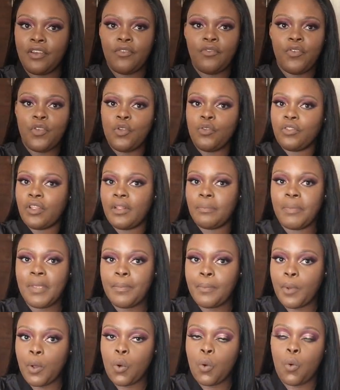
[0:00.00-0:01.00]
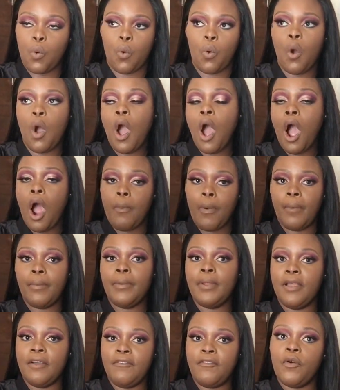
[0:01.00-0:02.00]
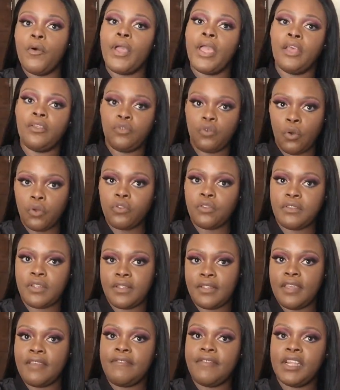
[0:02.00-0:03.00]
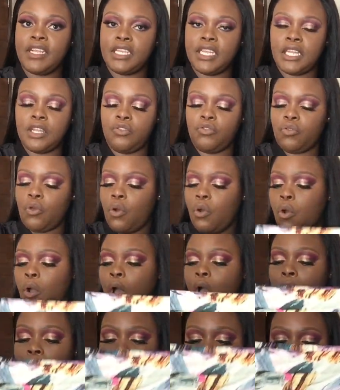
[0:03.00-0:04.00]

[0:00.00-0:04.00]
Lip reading: the reviews and people who probably a 4X also said they fit in. So